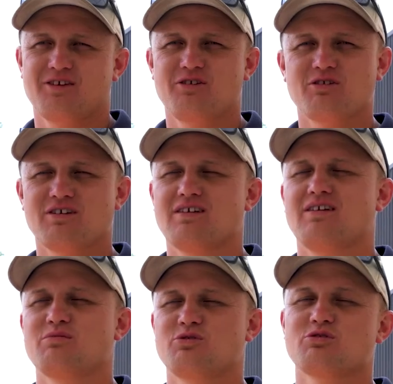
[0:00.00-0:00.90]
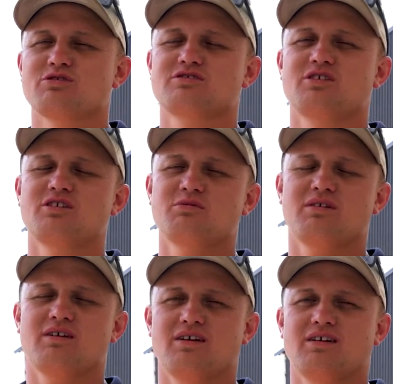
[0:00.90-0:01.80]
Kia ora, I'm Taurus
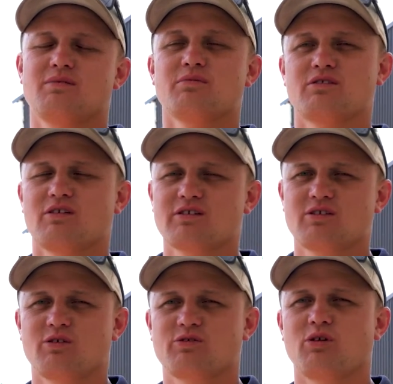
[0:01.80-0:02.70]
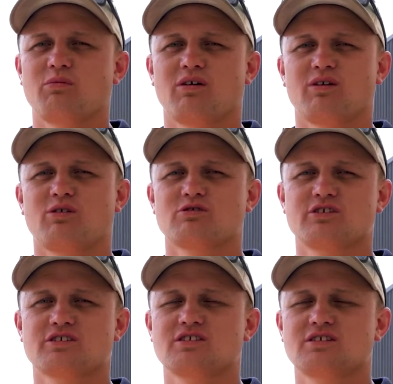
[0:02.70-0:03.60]
Tadima and I'm the Director of Topline
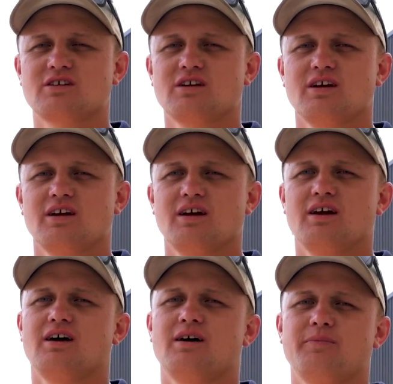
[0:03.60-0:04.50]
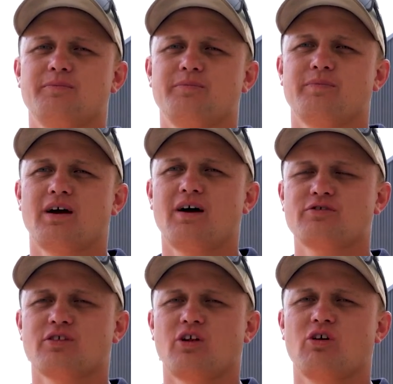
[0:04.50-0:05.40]
Contracting.
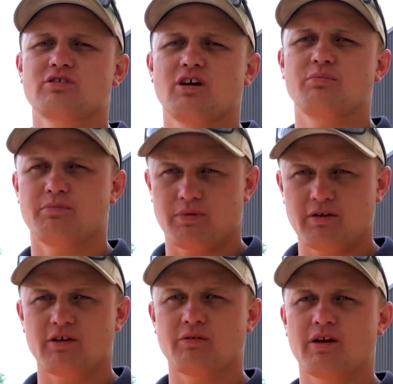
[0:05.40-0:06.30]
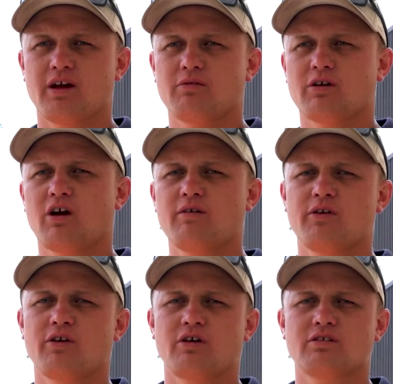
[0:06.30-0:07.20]
After the lockdown period we had with
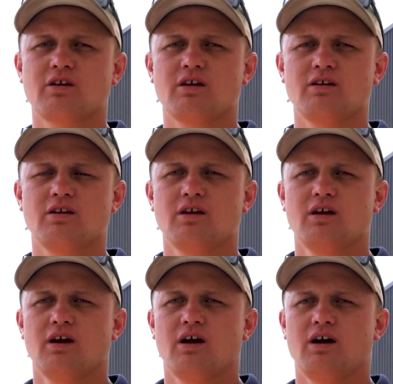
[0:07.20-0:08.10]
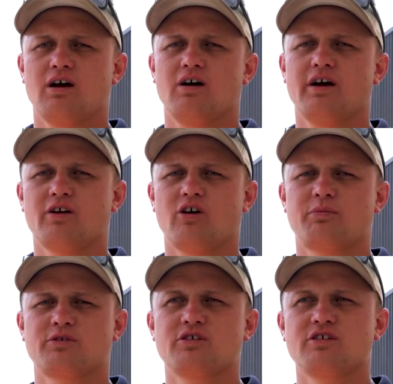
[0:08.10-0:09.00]
COVID-19, I had an
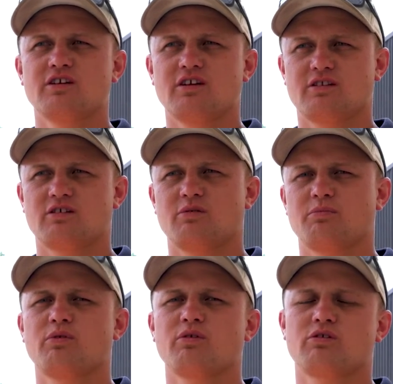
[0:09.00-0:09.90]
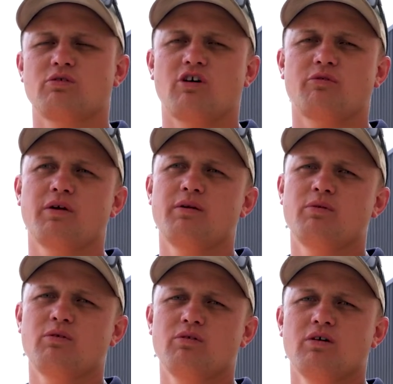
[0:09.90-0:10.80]
opportunity to employ 12
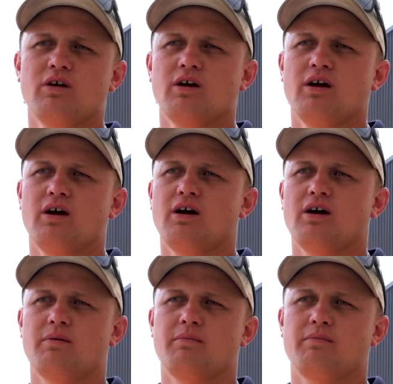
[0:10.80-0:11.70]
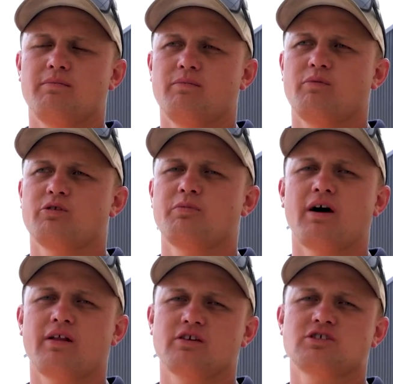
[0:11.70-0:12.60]
people as
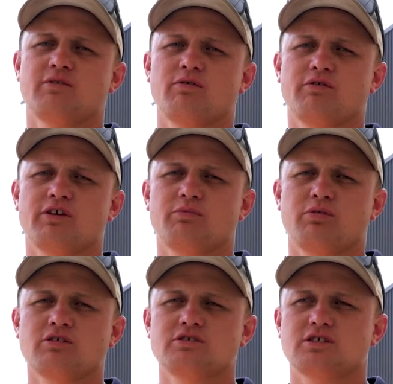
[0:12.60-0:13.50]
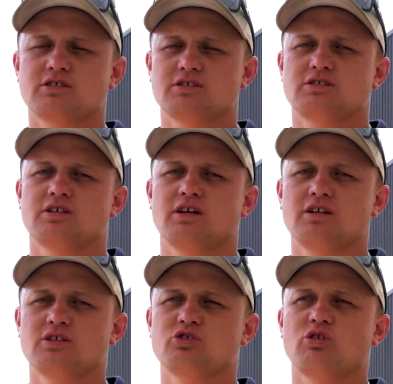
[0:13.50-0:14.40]
part of the shovel ready projects
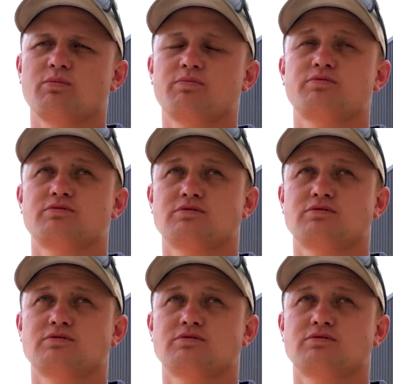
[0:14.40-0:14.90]
and the jobs